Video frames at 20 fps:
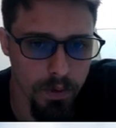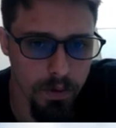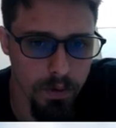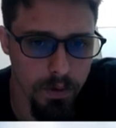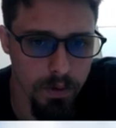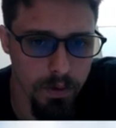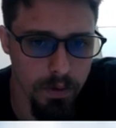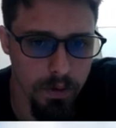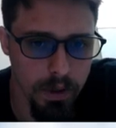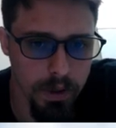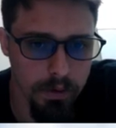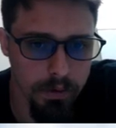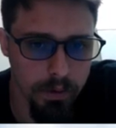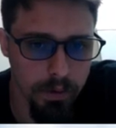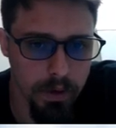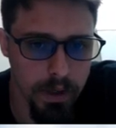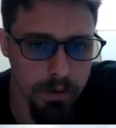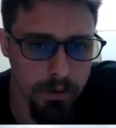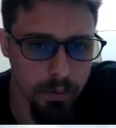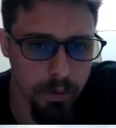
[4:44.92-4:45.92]
and so
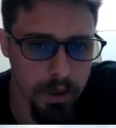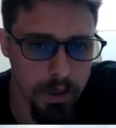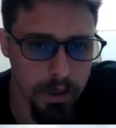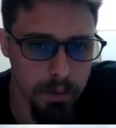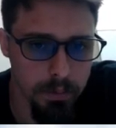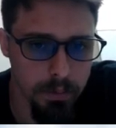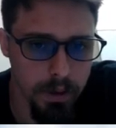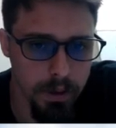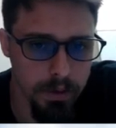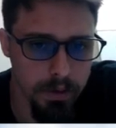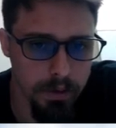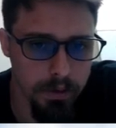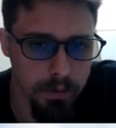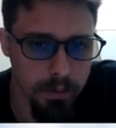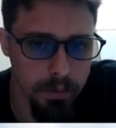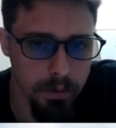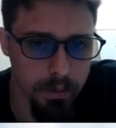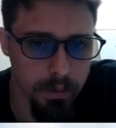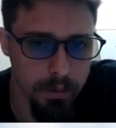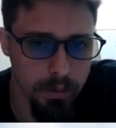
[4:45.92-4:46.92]
that's why I made this
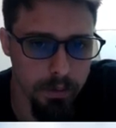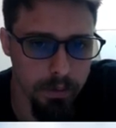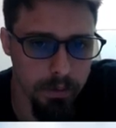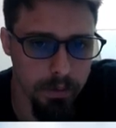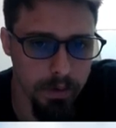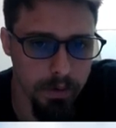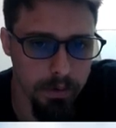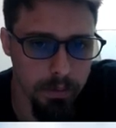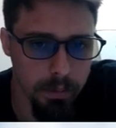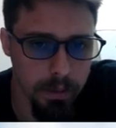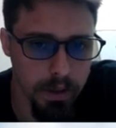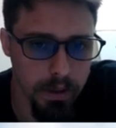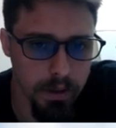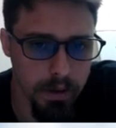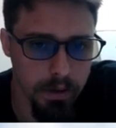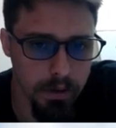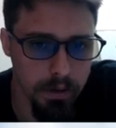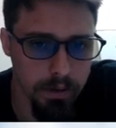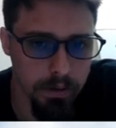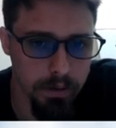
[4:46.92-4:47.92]
move, is
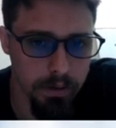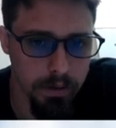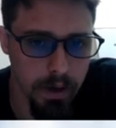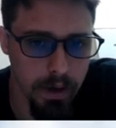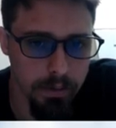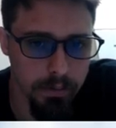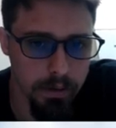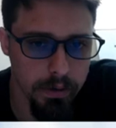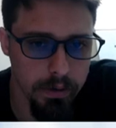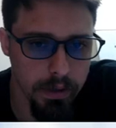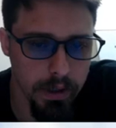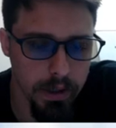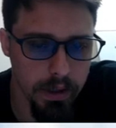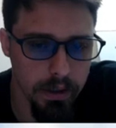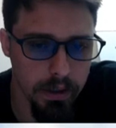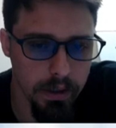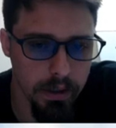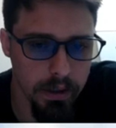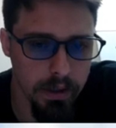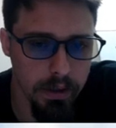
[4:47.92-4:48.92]
because after taking
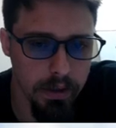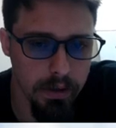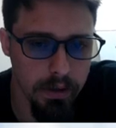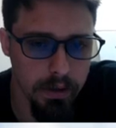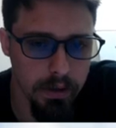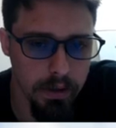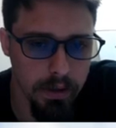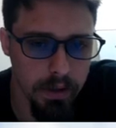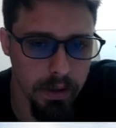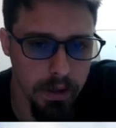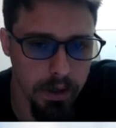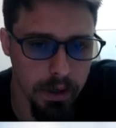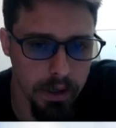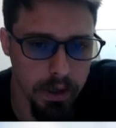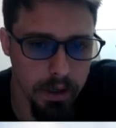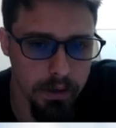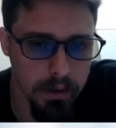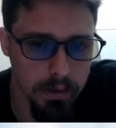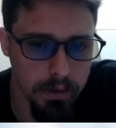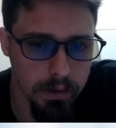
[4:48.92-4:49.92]
here,
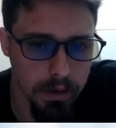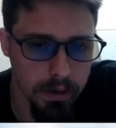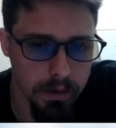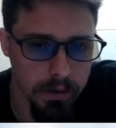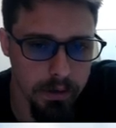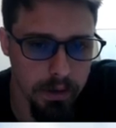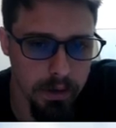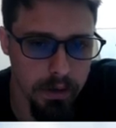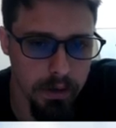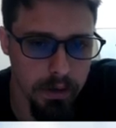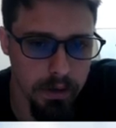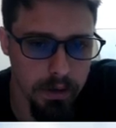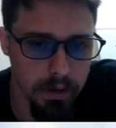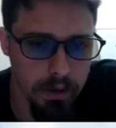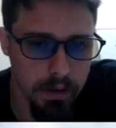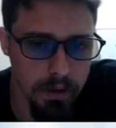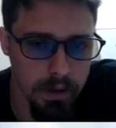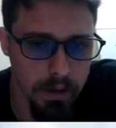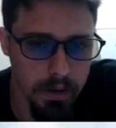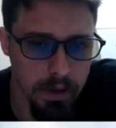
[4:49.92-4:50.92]
and he takes here,
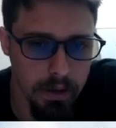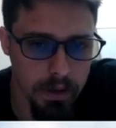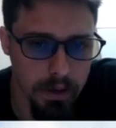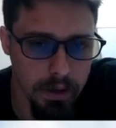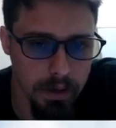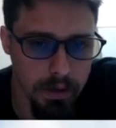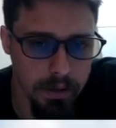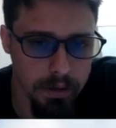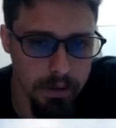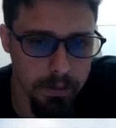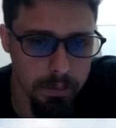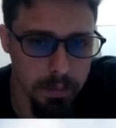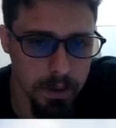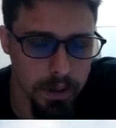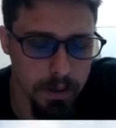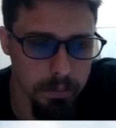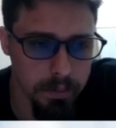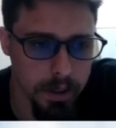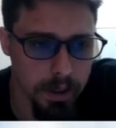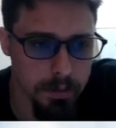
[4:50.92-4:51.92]
this pawn
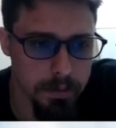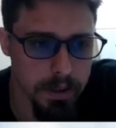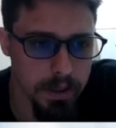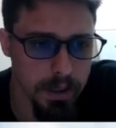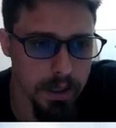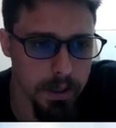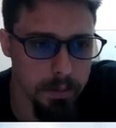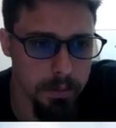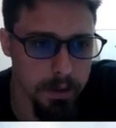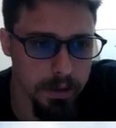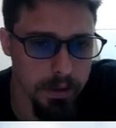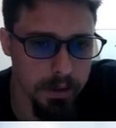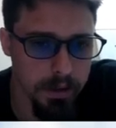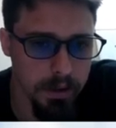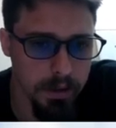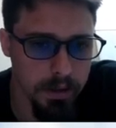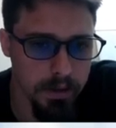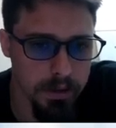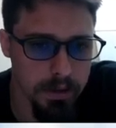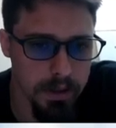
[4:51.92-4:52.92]
becomes a liability
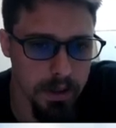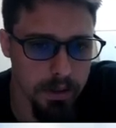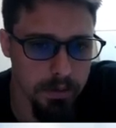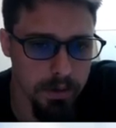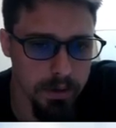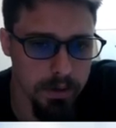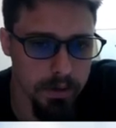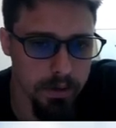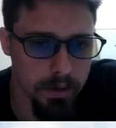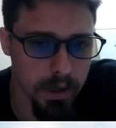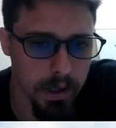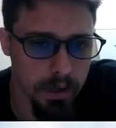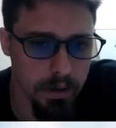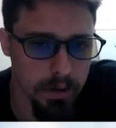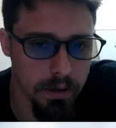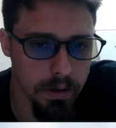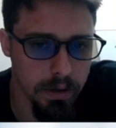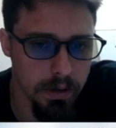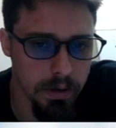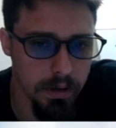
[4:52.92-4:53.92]
instead of a strength.
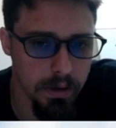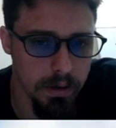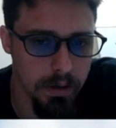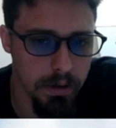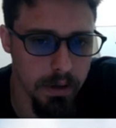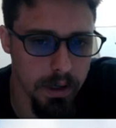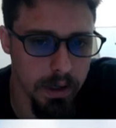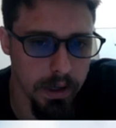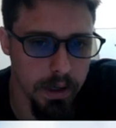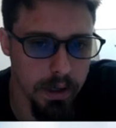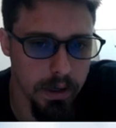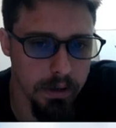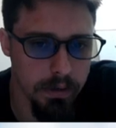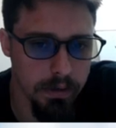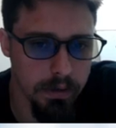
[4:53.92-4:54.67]
And